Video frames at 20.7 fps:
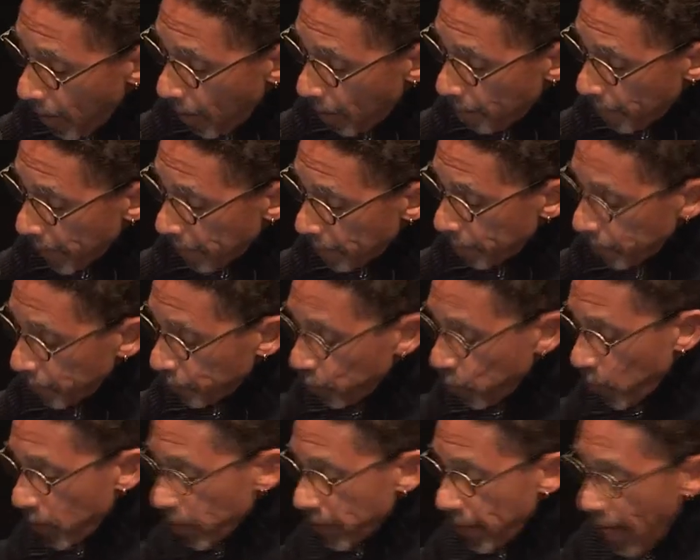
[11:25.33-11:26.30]
Um, but
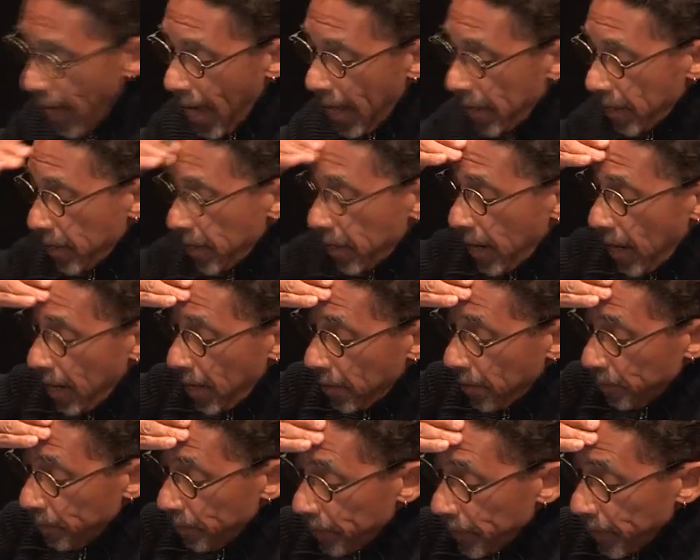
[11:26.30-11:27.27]
before that,
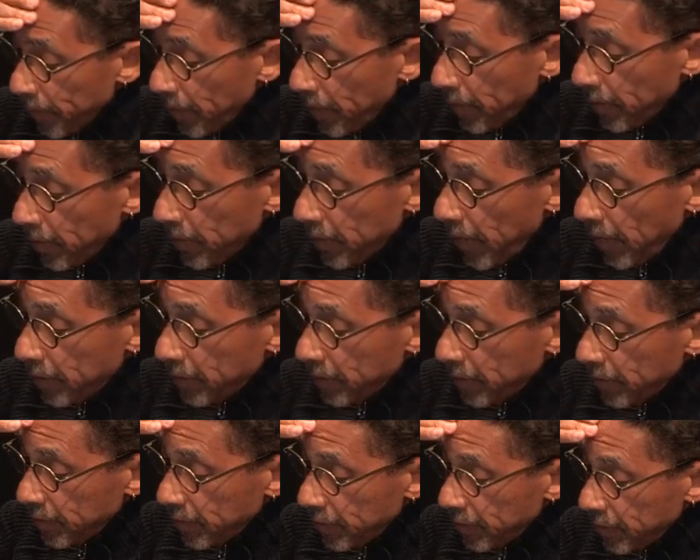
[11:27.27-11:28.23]
um,
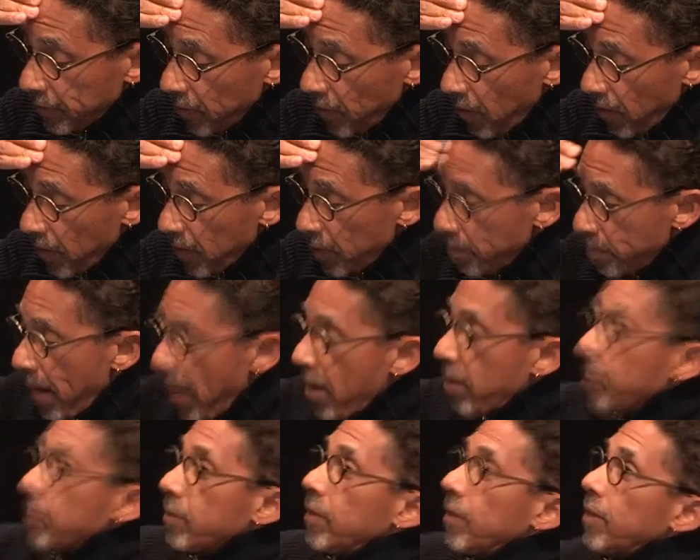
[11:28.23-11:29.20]
let's talk
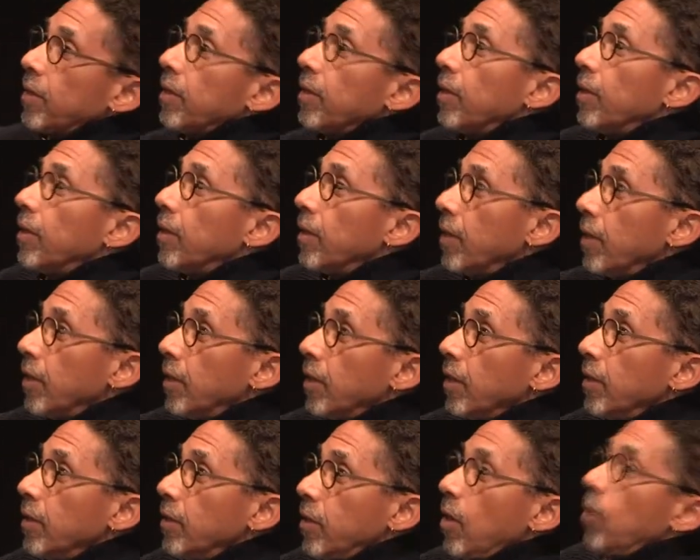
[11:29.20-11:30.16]
about
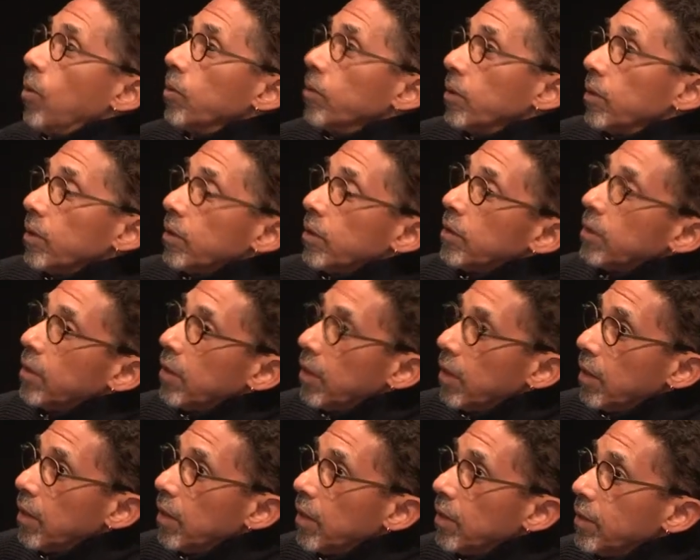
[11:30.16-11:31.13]
the goat
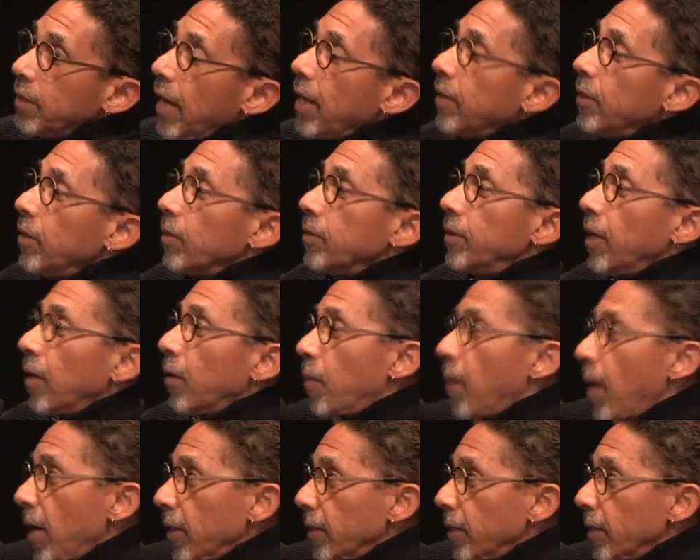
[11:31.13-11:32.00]
Danielle Deadwyler.